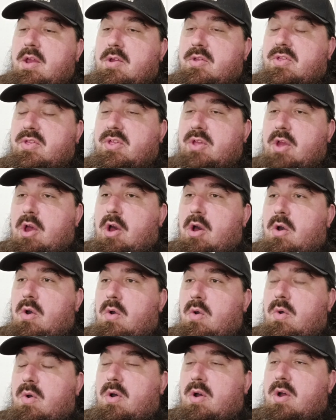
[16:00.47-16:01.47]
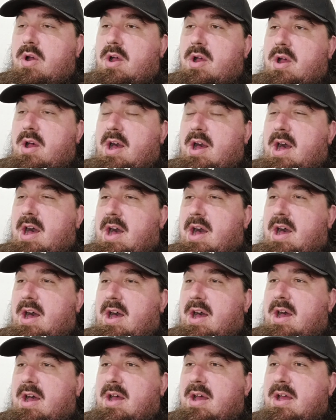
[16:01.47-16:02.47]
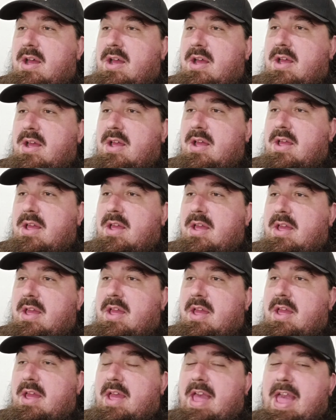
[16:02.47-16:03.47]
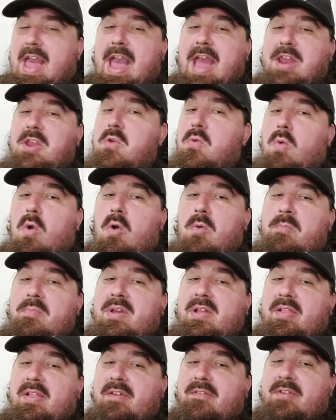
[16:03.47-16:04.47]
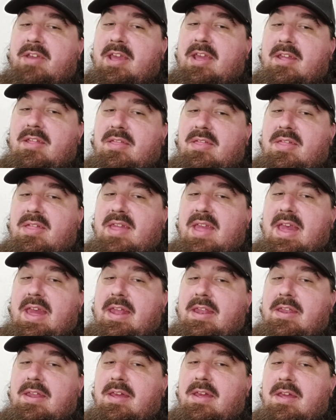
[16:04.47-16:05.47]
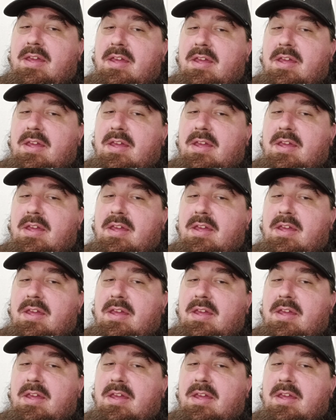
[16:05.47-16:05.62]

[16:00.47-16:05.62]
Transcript: So, and you won't be living in sin,